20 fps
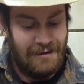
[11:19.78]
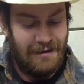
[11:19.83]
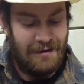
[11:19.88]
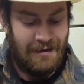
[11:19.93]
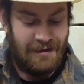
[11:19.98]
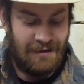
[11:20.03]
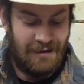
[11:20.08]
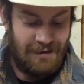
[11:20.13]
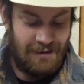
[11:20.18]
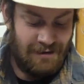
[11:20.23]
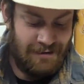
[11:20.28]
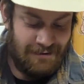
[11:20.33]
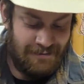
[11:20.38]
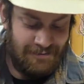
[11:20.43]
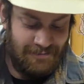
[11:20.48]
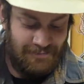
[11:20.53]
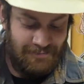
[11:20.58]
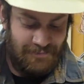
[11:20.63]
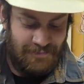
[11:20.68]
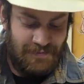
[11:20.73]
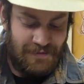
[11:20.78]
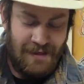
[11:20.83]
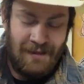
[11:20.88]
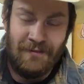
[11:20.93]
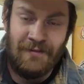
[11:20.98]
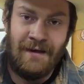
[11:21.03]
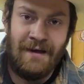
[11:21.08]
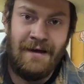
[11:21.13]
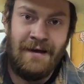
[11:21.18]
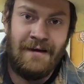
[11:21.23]
and they
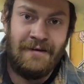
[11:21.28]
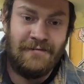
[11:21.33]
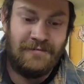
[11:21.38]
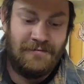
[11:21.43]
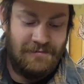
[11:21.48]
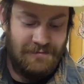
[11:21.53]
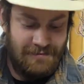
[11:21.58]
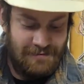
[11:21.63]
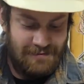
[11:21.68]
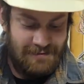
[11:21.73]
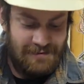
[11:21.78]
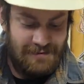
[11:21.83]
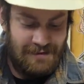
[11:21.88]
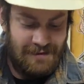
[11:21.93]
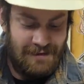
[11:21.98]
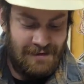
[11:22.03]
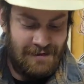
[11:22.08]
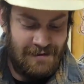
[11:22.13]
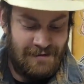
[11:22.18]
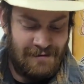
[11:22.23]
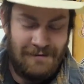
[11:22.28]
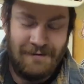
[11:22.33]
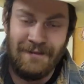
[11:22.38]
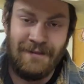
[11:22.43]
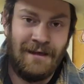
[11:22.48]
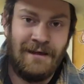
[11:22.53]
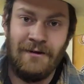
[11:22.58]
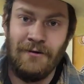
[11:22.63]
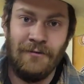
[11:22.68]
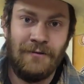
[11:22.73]
laugh and
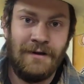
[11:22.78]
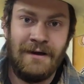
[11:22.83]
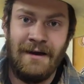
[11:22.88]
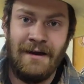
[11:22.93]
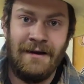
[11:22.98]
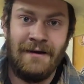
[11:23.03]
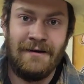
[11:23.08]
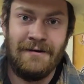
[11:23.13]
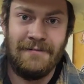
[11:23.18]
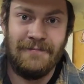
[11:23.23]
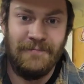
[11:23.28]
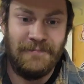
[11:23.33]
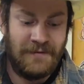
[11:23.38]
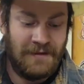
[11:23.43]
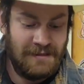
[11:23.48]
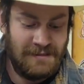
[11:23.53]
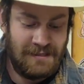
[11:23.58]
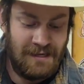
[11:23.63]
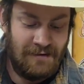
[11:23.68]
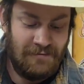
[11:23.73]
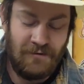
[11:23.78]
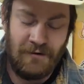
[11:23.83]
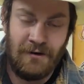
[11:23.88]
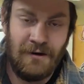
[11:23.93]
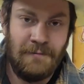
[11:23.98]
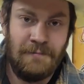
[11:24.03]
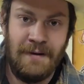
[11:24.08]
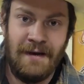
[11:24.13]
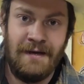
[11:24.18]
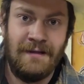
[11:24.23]
they don't care because they've
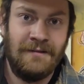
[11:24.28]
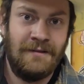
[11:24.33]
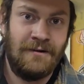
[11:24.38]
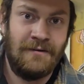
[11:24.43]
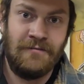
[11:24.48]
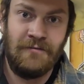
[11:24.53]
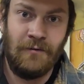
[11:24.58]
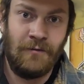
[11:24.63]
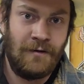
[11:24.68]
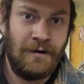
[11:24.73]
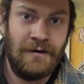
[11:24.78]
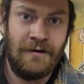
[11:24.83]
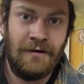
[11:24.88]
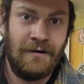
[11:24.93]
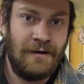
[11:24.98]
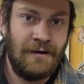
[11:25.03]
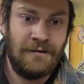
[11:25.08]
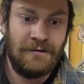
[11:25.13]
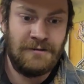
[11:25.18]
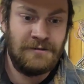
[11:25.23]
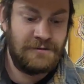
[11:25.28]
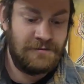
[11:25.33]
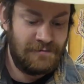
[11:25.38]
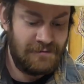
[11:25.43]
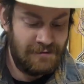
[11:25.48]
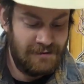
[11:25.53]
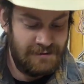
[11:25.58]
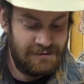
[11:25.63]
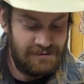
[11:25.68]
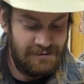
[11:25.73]
already paid their $400
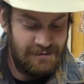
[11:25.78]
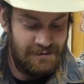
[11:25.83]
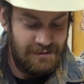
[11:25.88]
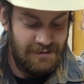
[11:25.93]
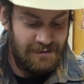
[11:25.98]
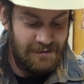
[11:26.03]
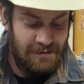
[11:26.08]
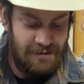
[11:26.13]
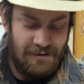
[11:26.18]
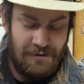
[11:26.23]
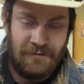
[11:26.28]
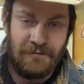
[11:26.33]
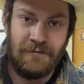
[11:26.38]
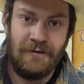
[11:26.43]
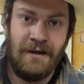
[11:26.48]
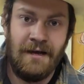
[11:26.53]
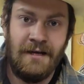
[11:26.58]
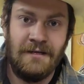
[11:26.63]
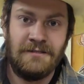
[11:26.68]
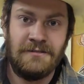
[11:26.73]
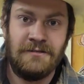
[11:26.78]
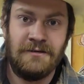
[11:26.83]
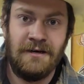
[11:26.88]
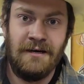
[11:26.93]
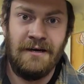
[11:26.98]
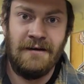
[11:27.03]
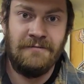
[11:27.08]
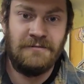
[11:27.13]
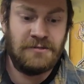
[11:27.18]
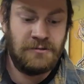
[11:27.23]
for a 3/8
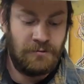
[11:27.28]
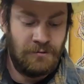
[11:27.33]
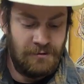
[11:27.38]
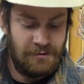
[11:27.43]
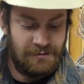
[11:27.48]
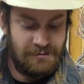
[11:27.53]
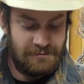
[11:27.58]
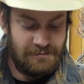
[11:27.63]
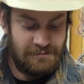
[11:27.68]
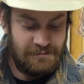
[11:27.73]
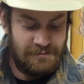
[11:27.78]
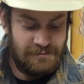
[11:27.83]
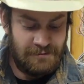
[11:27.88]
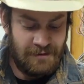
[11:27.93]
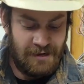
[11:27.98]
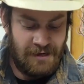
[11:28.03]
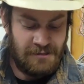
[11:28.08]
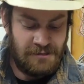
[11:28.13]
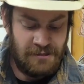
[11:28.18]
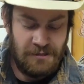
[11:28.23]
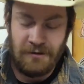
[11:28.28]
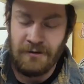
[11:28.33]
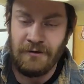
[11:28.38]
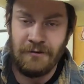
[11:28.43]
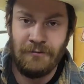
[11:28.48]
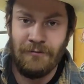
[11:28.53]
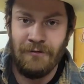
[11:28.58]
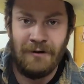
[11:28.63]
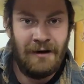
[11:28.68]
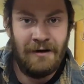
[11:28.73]
drive short ratchet
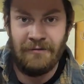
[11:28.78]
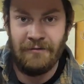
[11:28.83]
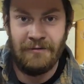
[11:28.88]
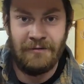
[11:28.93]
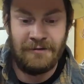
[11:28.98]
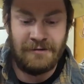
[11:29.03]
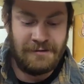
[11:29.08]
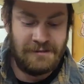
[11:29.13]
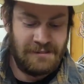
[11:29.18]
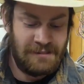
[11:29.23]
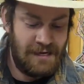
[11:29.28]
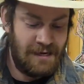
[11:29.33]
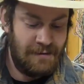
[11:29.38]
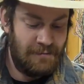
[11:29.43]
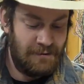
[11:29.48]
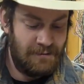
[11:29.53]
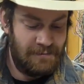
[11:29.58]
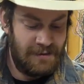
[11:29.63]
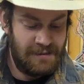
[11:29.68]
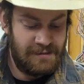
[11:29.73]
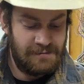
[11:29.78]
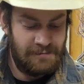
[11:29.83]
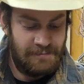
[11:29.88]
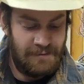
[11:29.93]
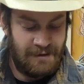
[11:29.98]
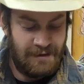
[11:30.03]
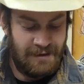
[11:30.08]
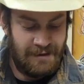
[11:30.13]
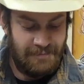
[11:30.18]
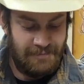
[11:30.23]
or whatever Snap-on makes them
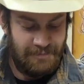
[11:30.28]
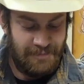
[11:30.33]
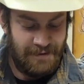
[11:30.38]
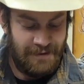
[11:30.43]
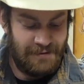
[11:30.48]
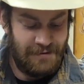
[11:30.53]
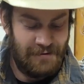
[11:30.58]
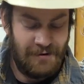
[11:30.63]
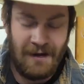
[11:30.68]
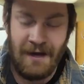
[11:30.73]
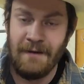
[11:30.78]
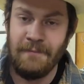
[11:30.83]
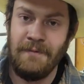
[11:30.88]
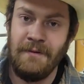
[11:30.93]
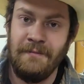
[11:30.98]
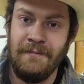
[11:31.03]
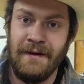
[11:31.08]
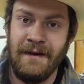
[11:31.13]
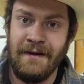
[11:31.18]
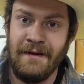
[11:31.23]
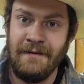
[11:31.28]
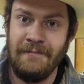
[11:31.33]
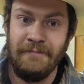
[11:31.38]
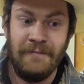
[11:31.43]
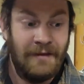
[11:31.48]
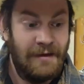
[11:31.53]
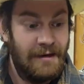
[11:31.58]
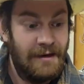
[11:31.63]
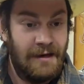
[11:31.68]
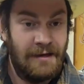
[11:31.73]
pay, and they're happy about it.
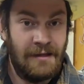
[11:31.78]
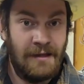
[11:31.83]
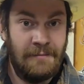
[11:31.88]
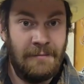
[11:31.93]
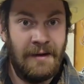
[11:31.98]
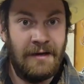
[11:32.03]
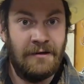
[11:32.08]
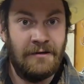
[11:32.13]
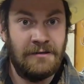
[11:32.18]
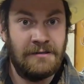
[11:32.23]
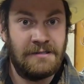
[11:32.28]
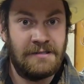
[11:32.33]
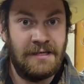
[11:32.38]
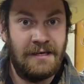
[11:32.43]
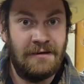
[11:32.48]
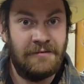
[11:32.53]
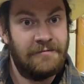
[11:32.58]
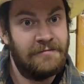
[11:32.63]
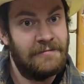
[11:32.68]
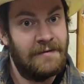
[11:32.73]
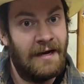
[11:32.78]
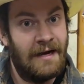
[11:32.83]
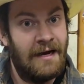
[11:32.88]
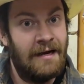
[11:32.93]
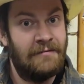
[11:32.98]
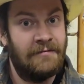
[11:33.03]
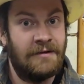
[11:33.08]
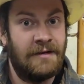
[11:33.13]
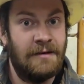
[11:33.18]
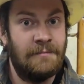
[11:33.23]
And they make good stuff. I
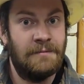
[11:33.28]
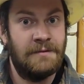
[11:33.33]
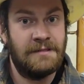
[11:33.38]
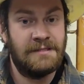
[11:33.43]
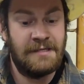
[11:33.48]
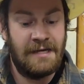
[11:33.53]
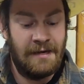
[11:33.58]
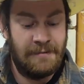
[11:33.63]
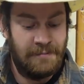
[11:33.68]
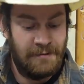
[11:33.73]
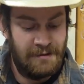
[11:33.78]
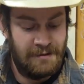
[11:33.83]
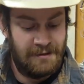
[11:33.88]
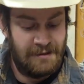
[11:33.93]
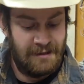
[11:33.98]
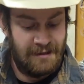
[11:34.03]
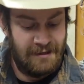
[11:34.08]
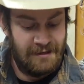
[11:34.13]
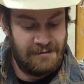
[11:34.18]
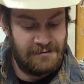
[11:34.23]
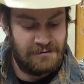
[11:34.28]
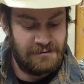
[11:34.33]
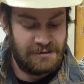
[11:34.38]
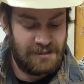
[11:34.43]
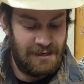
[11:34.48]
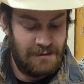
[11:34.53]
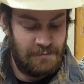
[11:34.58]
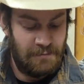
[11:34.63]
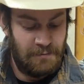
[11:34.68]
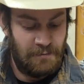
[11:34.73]
have a couple of Snap-on things. There's a
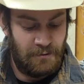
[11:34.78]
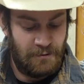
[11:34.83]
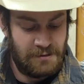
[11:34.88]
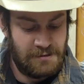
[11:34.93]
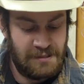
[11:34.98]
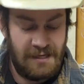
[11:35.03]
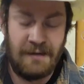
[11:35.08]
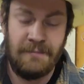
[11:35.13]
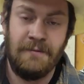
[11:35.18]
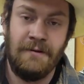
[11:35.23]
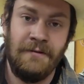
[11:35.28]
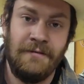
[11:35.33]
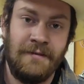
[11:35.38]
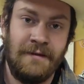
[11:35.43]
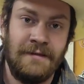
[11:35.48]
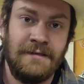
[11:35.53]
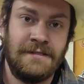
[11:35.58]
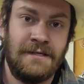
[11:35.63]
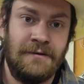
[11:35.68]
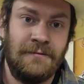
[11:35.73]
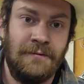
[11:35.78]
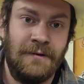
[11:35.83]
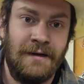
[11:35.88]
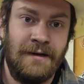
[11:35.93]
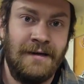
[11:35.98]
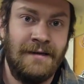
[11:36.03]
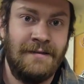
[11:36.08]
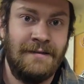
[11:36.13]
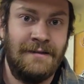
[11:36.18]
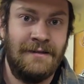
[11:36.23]
couple more Snap-on things that I want to
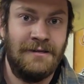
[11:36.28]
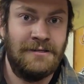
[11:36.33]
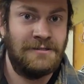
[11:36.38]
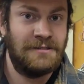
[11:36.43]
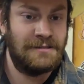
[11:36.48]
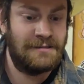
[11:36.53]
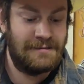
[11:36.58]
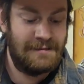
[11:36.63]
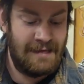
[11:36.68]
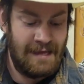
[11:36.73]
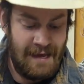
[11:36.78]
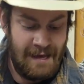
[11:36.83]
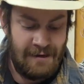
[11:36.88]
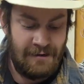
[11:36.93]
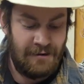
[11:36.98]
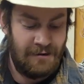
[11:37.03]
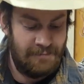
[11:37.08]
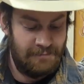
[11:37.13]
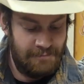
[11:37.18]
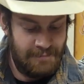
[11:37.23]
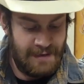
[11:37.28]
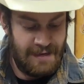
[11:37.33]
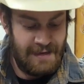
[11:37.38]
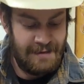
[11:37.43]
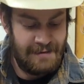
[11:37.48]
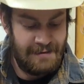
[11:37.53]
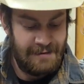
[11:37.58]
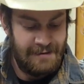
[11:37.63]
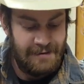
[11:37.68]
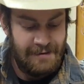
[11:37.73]
get that you just cannot
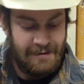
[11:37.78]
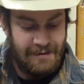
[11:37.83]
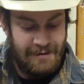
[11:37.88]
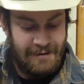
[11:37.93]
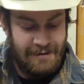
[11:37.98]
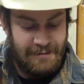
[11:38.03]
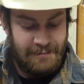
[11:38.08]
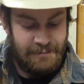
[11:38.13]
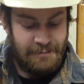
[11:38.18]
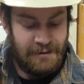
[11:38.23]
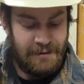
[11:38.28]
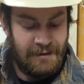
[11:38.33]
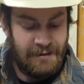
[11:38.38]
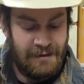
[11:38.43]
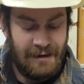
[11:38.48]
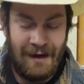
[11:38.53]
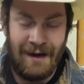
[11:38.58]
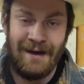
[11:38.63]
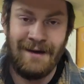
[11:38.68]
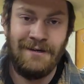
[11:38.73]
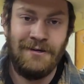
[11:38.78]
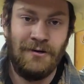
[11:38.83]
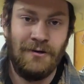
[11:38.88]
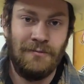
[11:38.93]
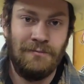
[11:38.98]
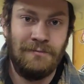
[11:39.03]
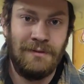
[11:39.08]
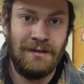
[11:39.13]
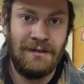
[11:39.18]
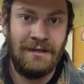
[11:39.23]
beat, but I
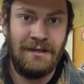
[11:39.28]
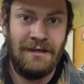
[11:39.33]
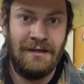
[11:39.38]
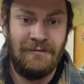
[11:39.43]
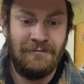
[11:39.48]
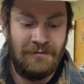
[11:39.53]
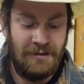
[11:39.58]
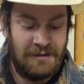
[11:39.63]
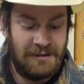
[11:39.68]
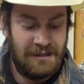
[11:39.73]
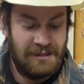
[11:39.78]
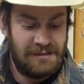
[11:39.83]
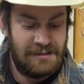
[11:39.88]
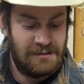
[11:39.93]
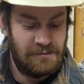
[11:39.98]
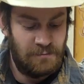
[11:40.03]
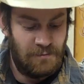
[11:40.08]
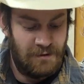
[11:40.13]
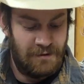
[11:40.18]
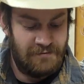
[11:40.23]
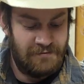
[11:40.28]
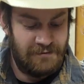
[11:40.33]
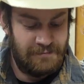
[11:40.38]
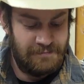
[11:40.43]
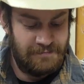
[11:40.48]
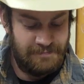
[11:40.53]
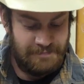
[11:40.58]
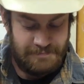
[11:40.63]
don't believe that this is one of them,